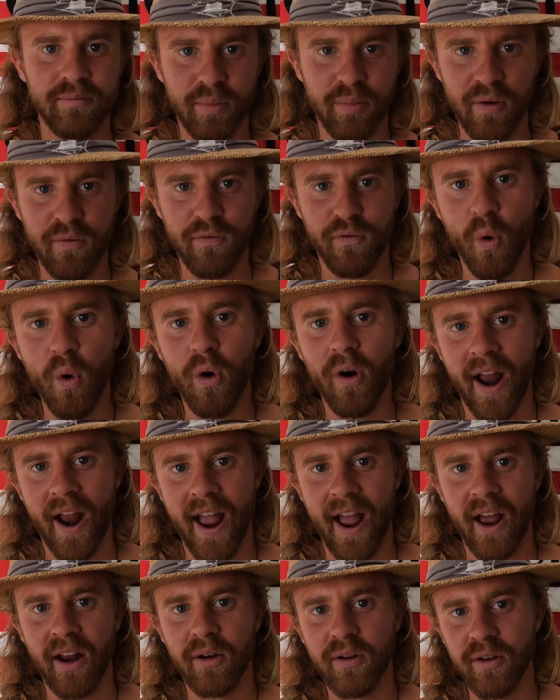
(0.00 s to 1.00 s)

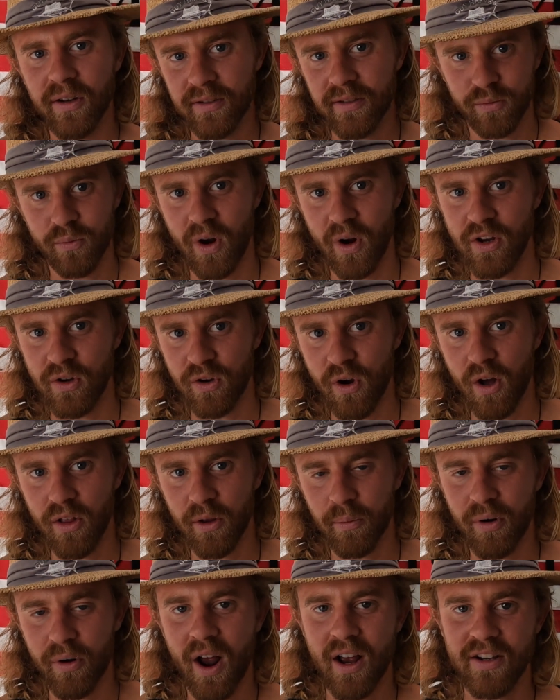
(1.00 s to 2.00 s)
beforehand when you call
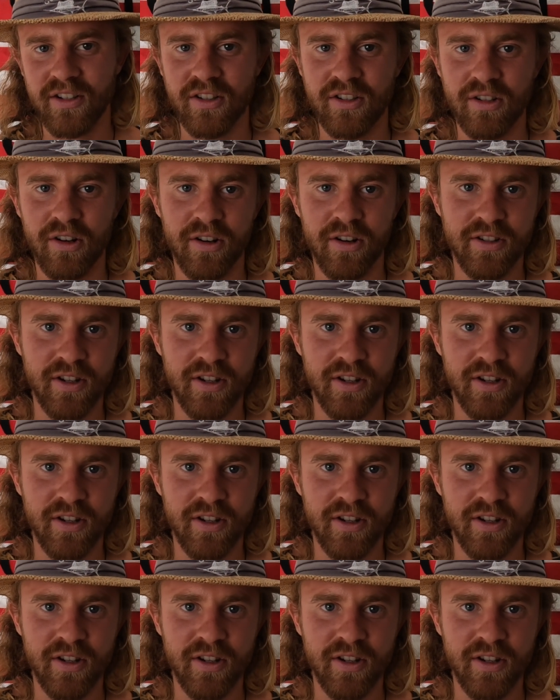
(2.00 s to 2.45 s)
the processor.